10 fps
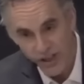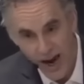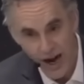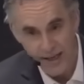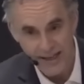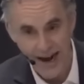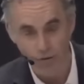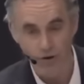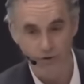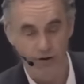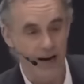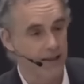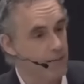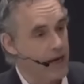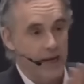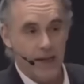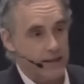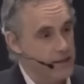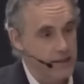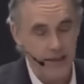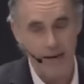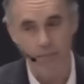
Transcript: dug down to find them. That's the same